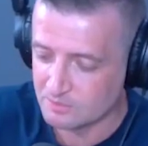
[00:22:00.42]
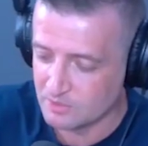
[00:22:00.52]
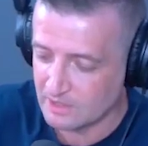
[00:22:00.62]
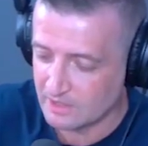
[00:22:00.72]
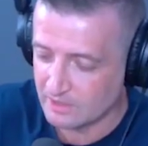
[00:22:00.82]

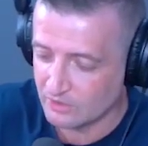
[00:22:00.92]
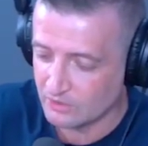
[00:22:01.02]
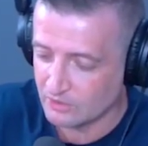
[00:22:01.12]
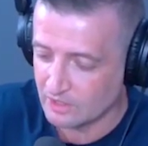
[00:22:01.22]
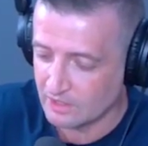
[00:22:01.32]
being,
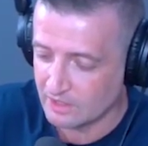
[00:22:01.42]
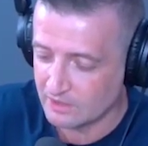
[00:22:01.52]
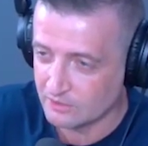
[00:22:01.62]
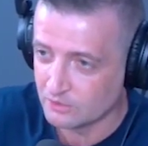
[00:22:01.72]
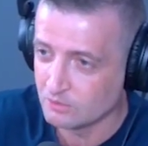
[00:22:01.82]

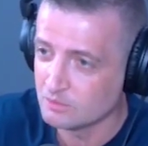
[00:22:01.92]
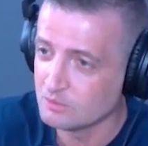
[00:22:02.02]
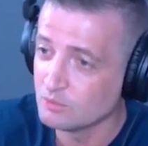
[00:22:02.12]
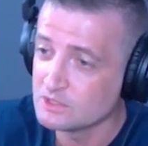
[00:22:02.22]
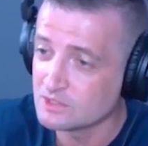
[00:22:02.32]

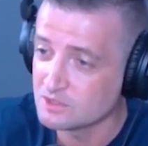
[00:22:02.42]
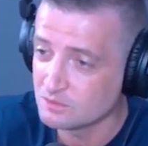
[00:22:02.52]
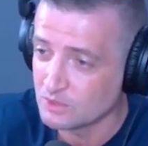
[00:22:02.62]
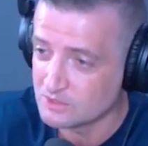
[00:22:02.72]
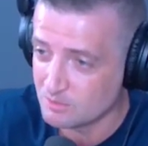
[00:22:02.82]
what's
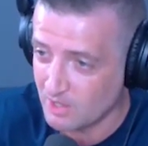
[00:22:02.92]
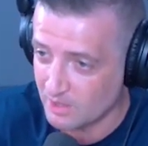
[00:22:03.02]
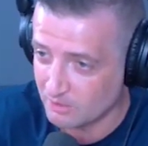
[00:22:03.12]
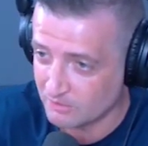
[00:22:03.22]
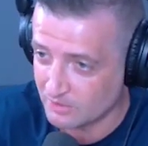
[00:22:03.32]
the motto of the